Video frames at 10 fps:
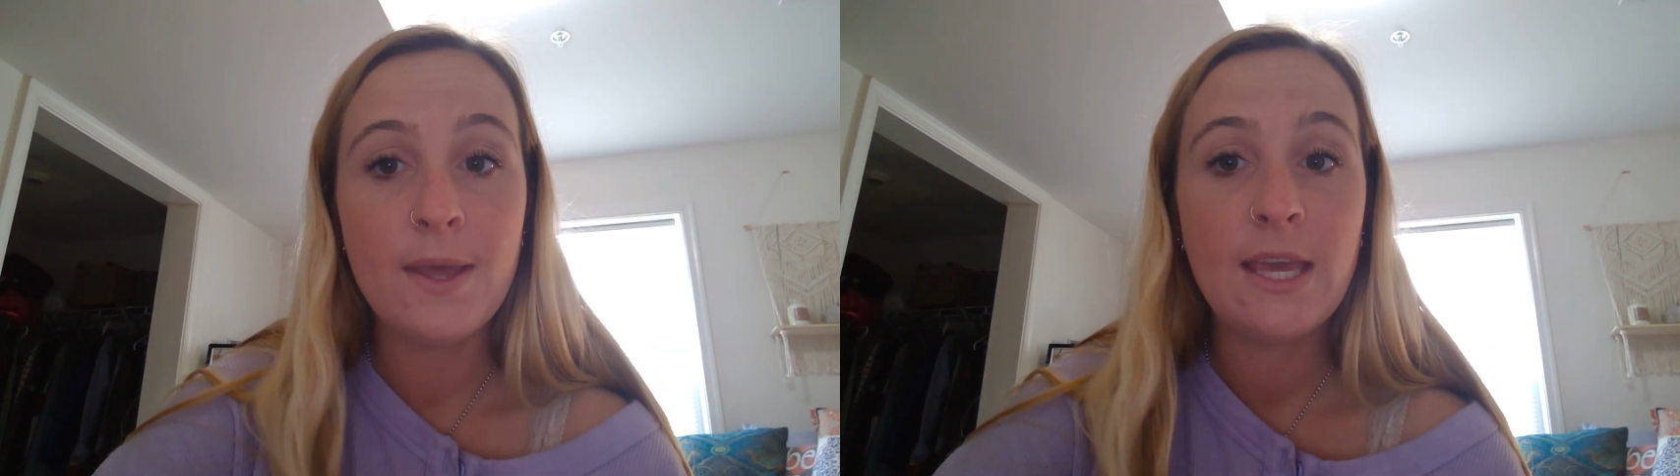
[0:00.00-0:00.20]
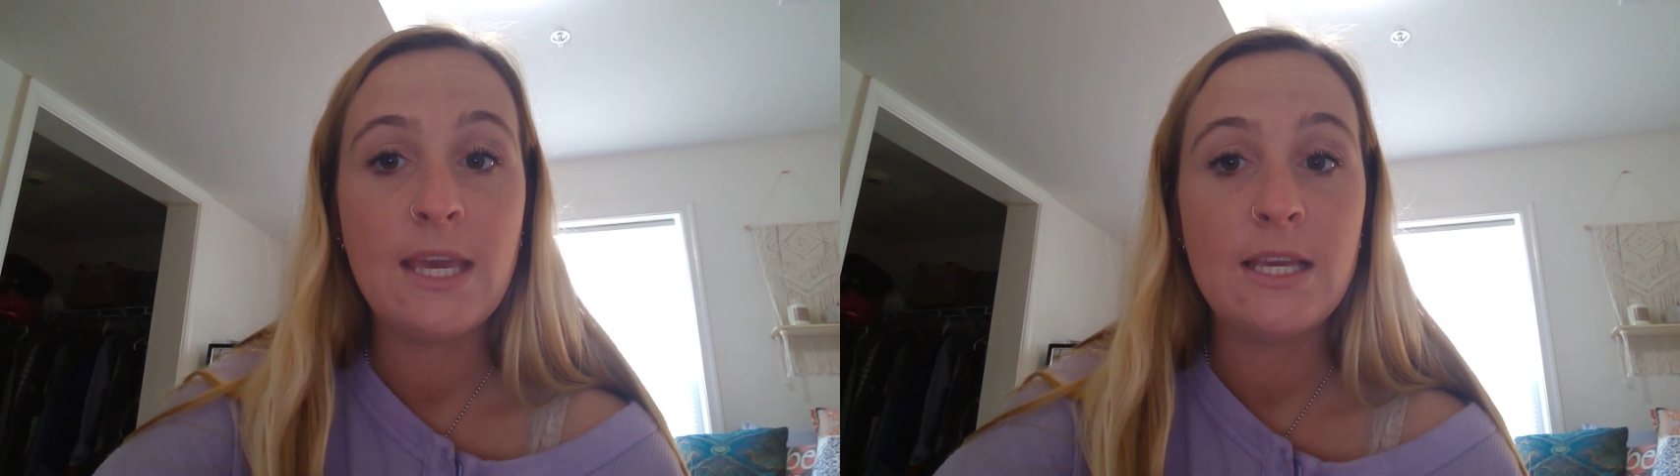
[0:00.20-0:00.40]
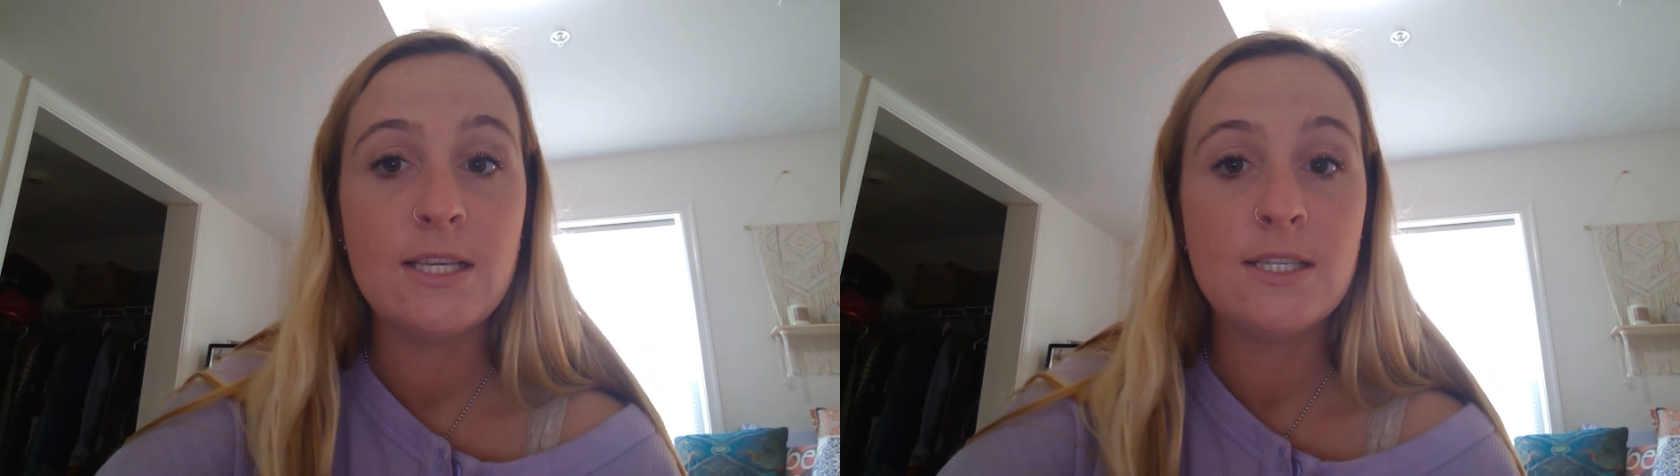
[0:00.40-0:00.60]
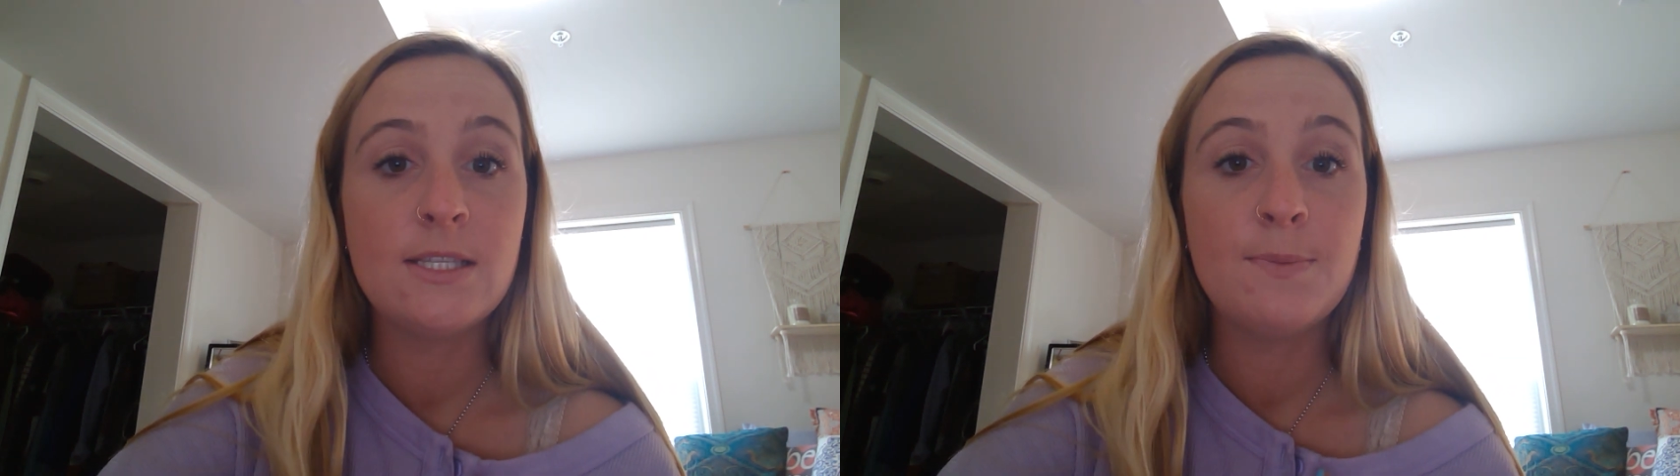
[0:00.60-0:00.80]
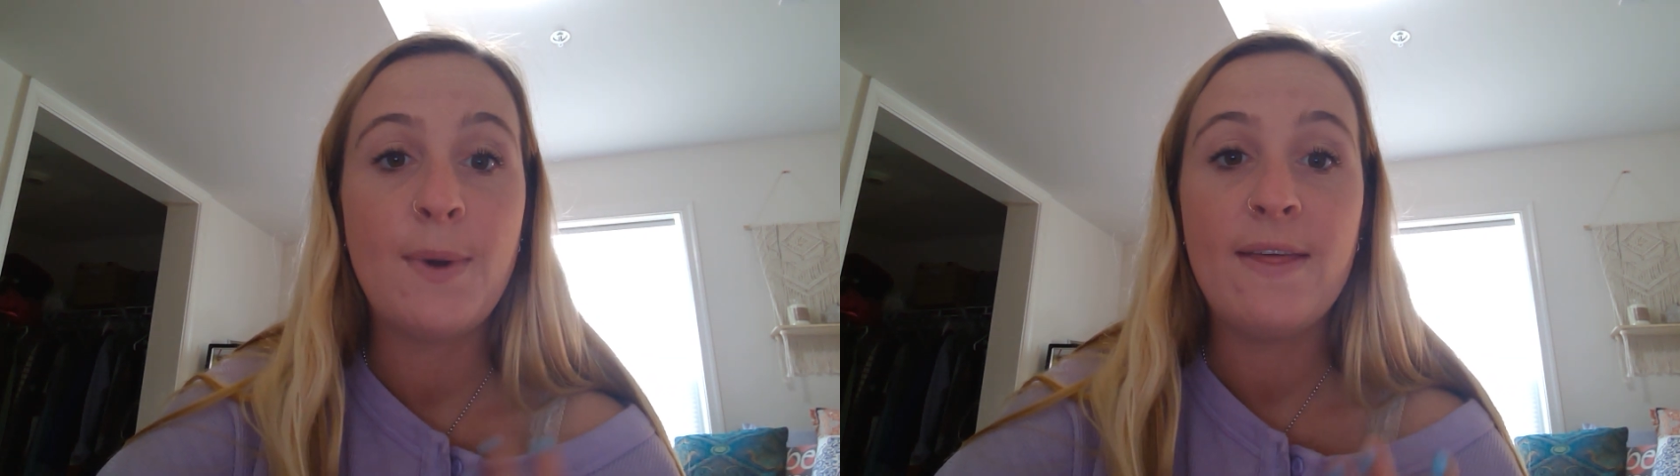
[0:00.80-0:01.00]

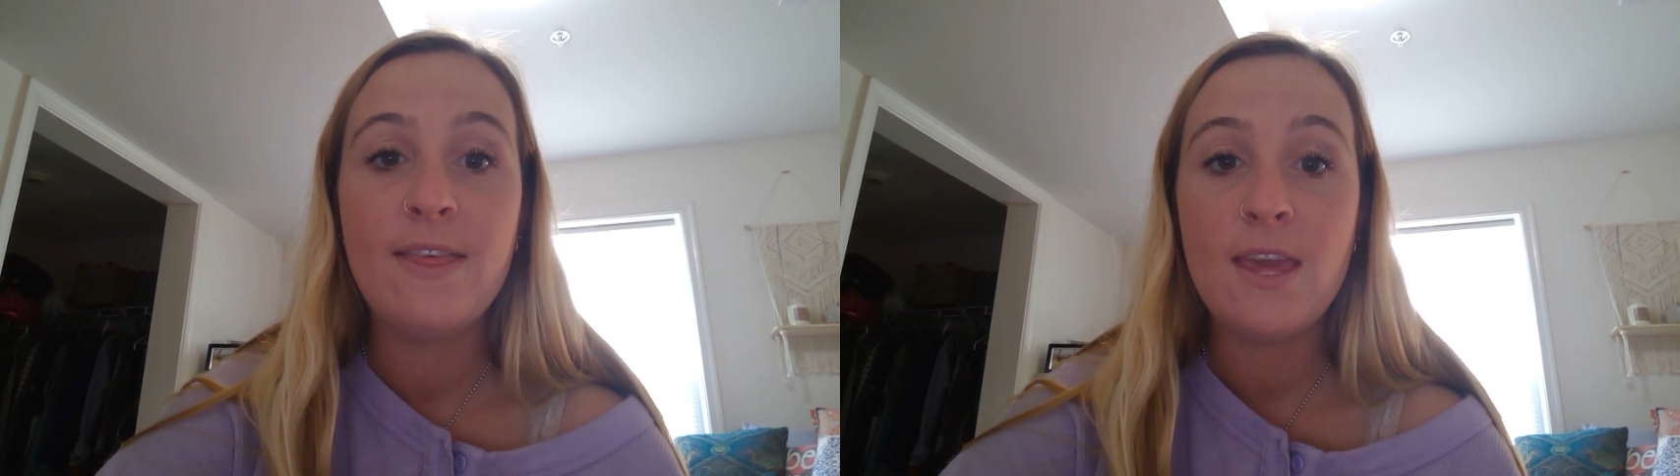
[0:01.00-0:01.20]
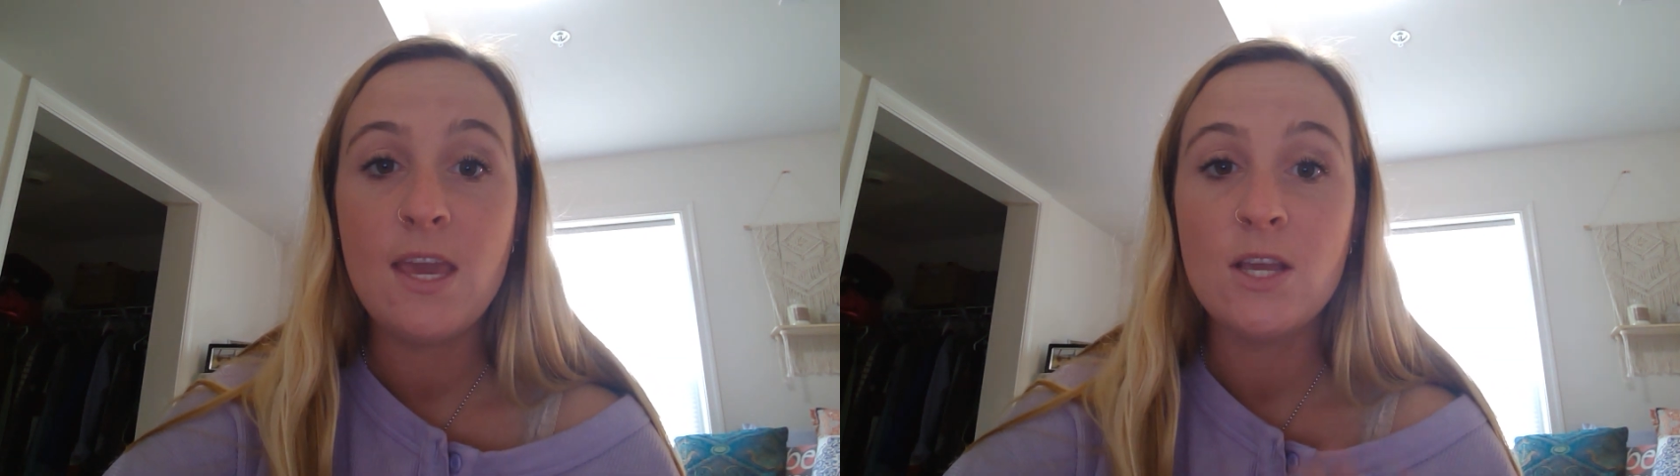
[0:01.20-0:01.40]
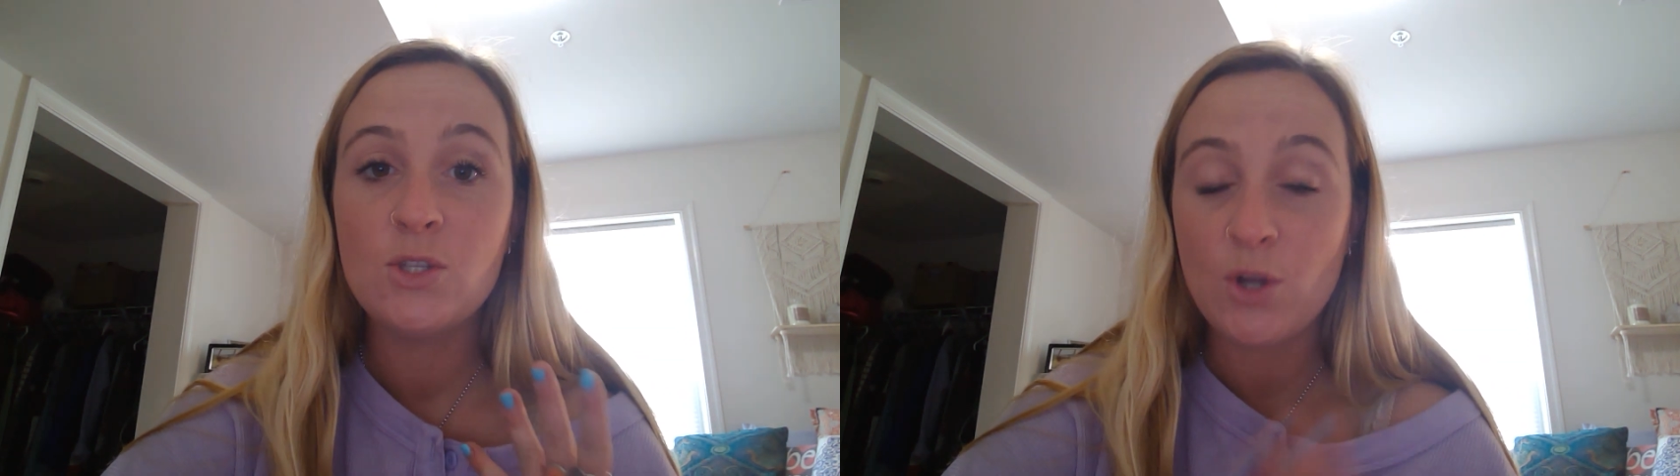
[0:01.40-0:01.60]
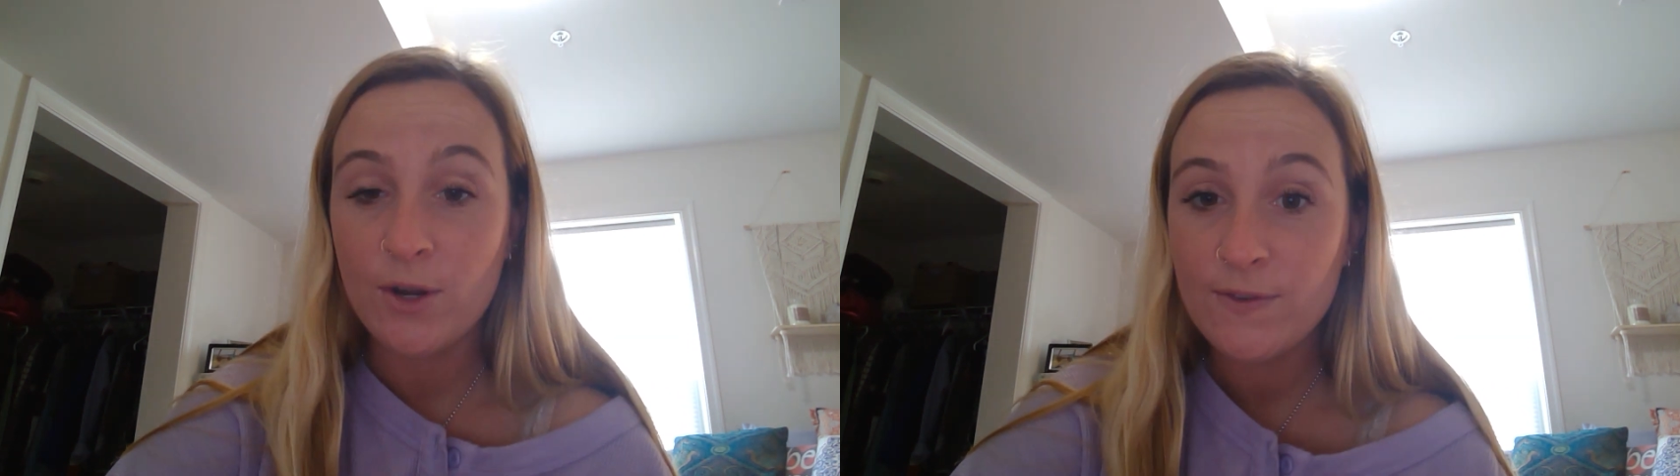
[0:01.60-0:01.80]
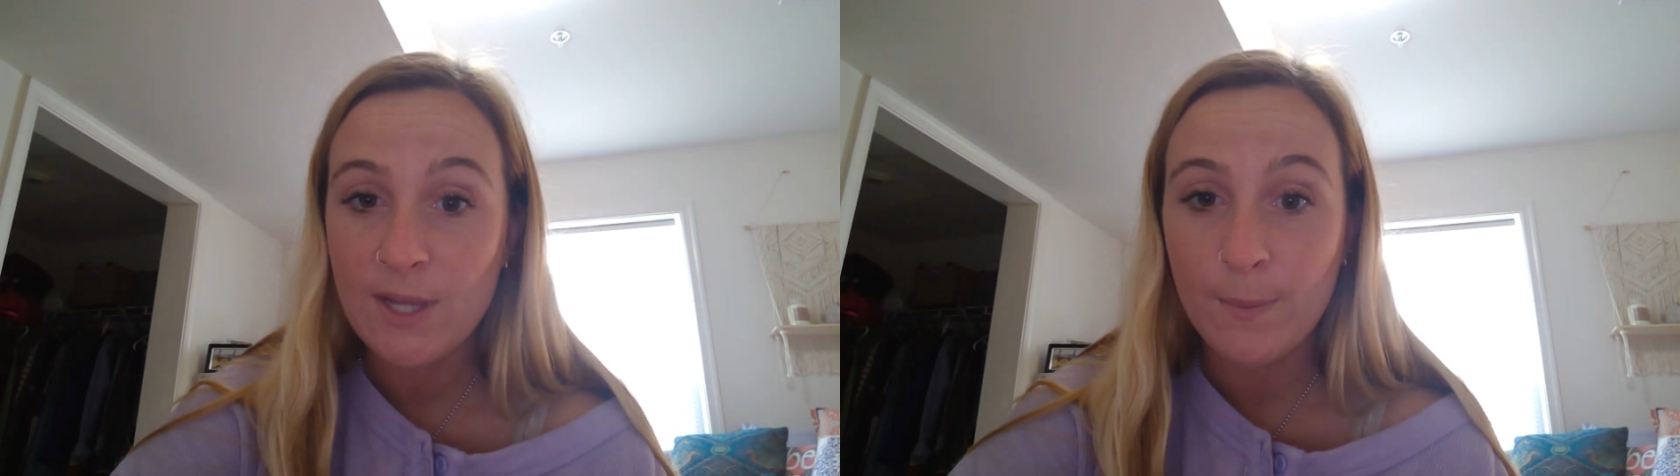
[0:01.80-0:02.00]
is by the start
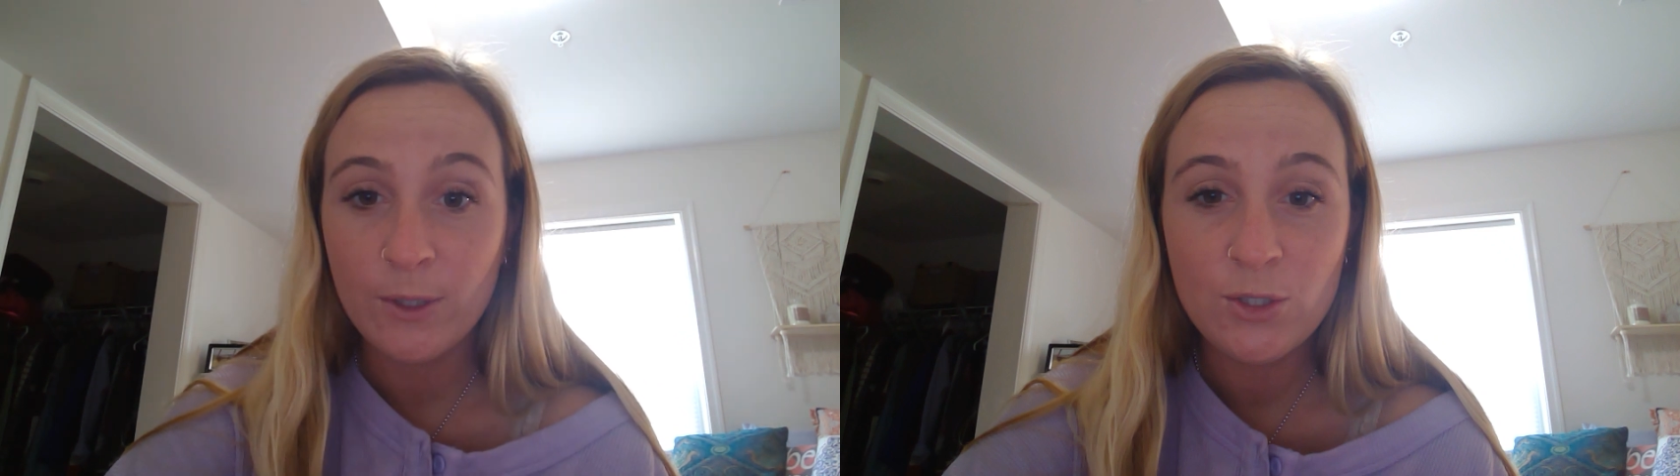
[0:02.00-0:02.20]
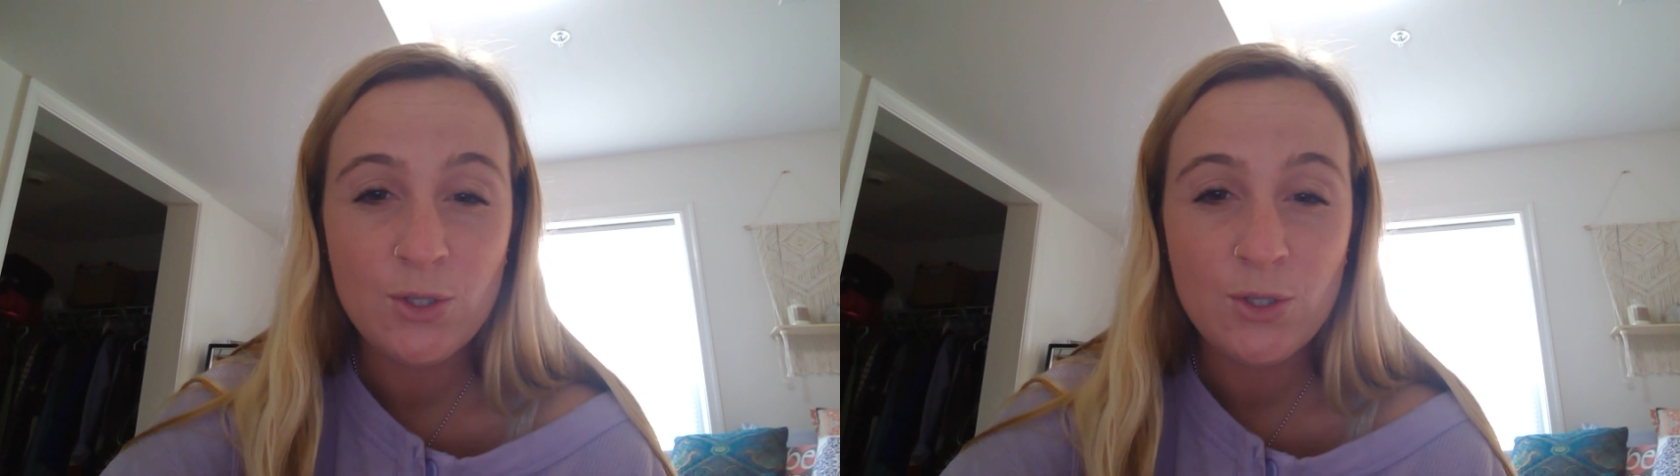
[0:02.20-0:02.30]
of summer,